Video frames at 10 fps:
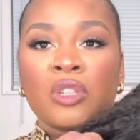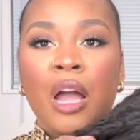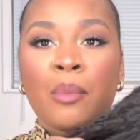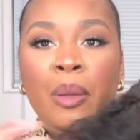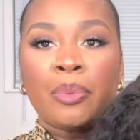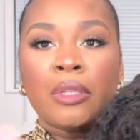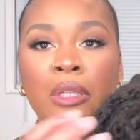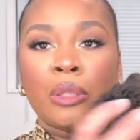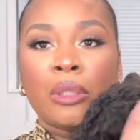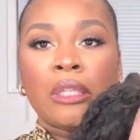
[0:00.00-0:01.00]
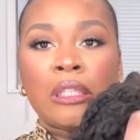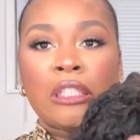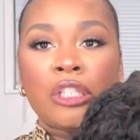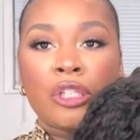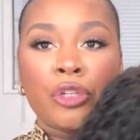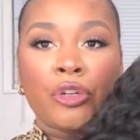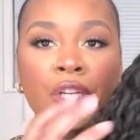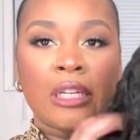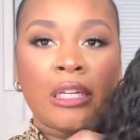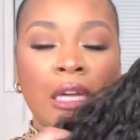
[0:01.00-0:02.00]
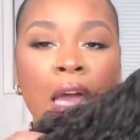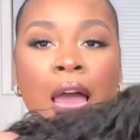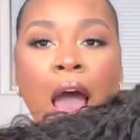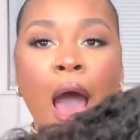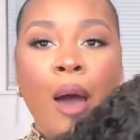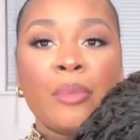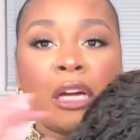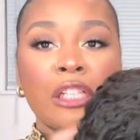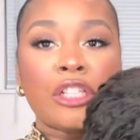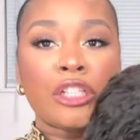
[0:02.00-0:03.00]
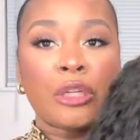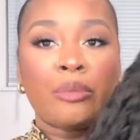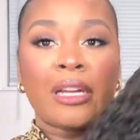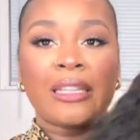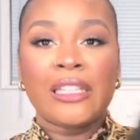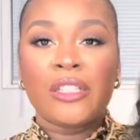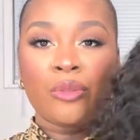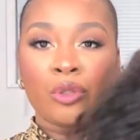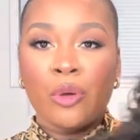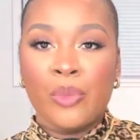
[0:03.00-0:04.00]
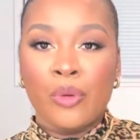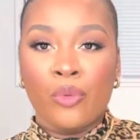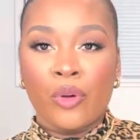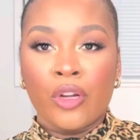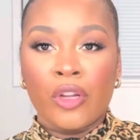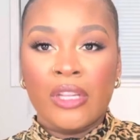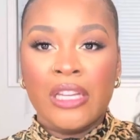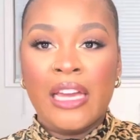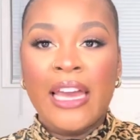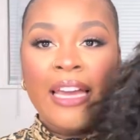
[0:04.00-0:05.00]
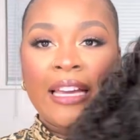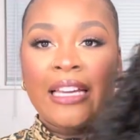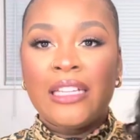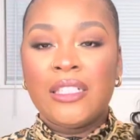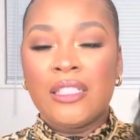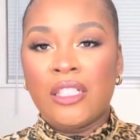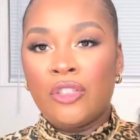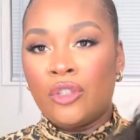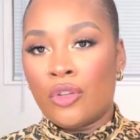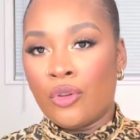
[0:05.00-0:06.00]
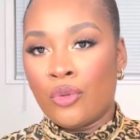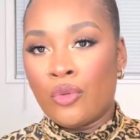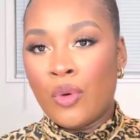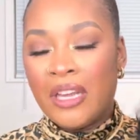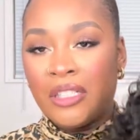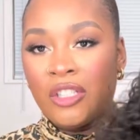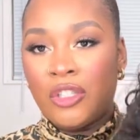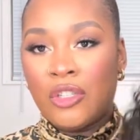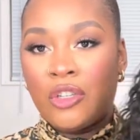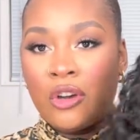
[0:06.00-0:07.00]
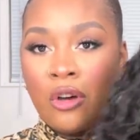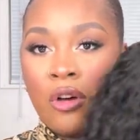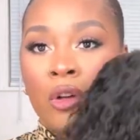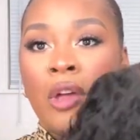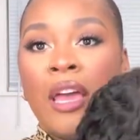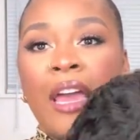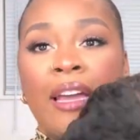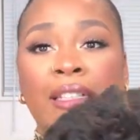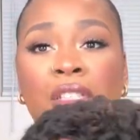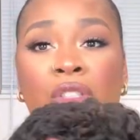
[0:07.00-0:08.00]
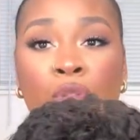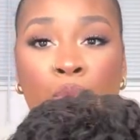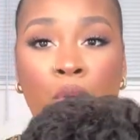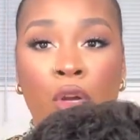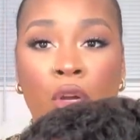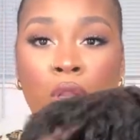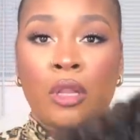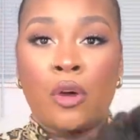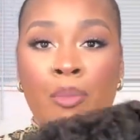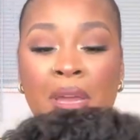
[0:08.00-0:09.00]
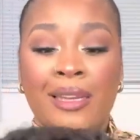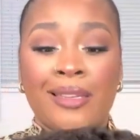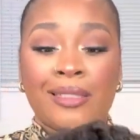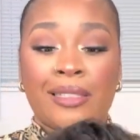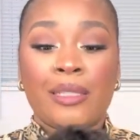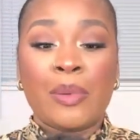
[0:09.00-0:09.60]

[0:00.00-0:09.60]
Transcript: I might put a little conditioner in it. I'm not sure, but I think this was gonna be really easy to install and super low maintenance. This